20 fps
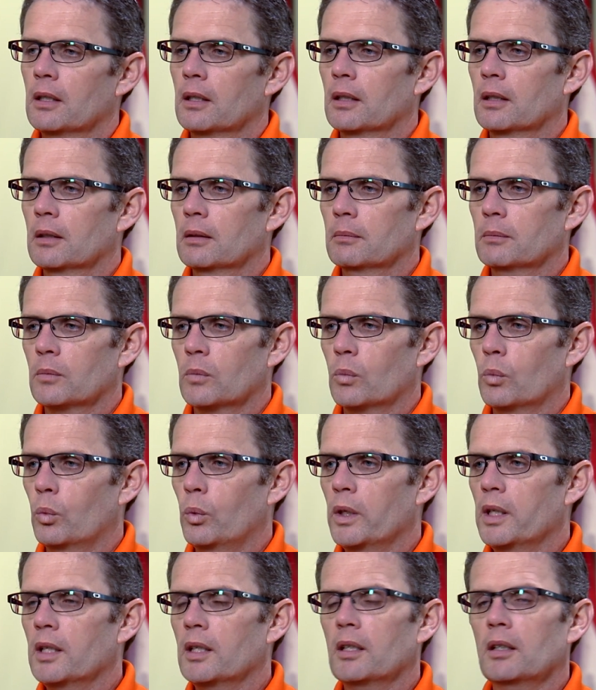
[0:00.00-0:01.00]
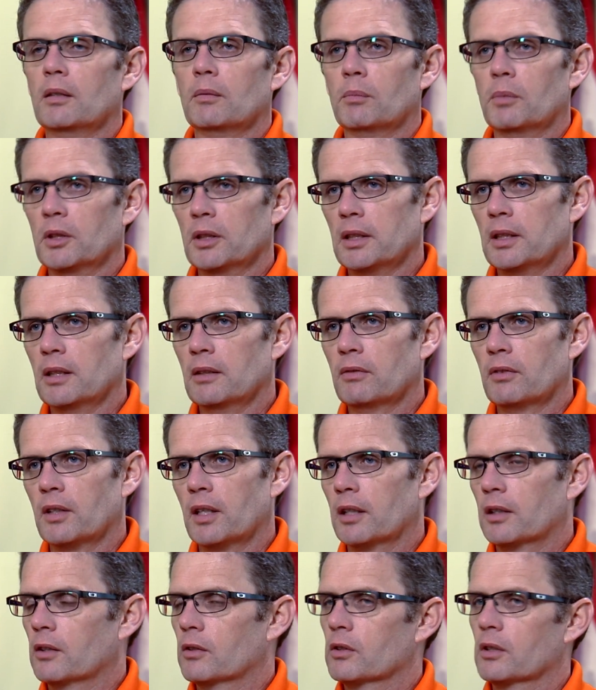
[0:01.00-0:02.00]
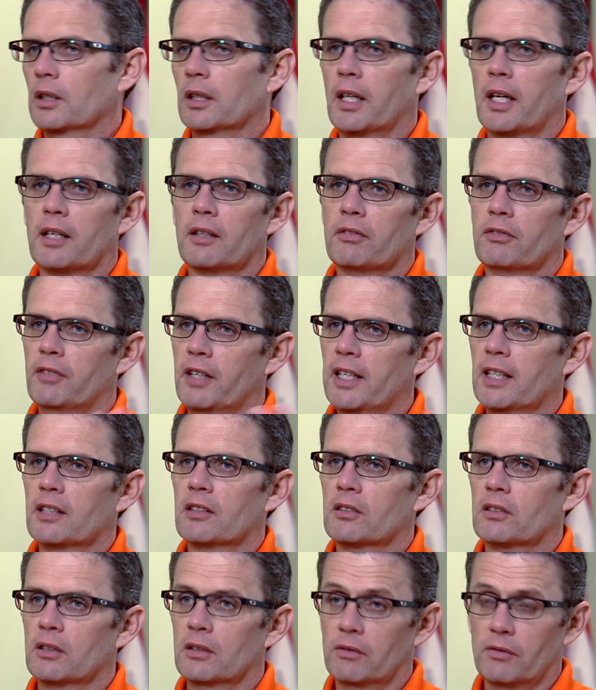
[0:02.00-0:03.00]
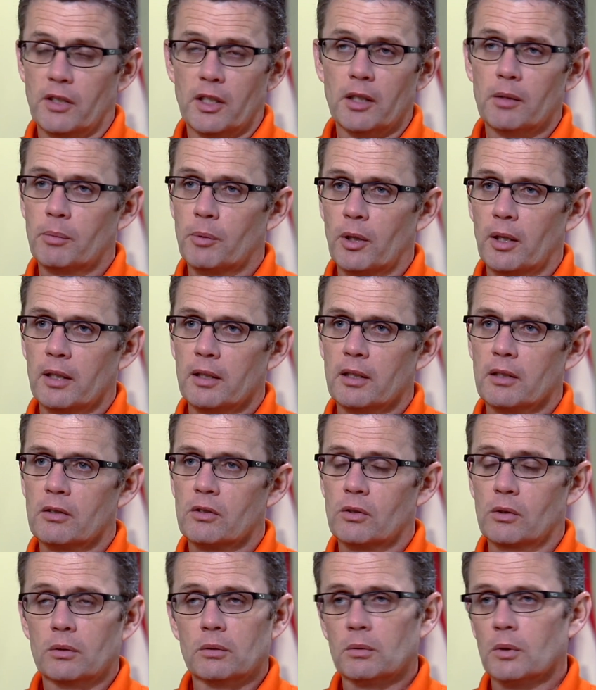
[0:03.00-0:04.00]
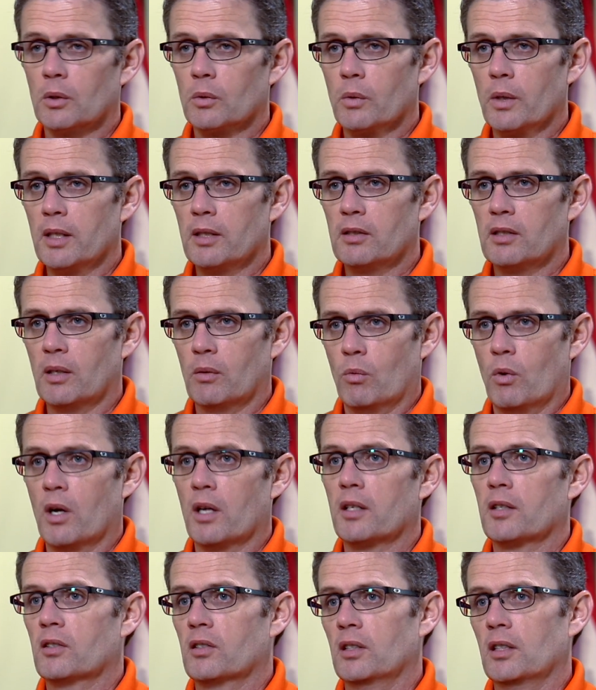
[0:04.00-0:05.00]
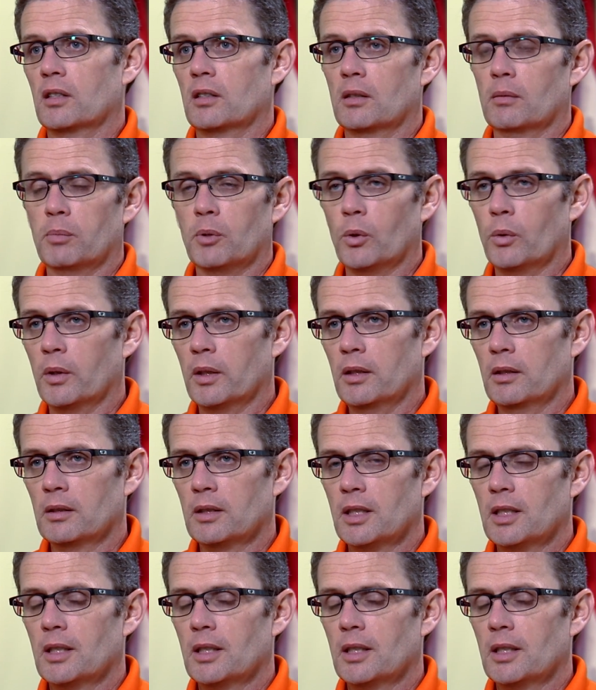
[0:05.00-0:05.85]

Um, we believe that there's a lot of fans of their products, Solar Roadways, that want to see it deployed.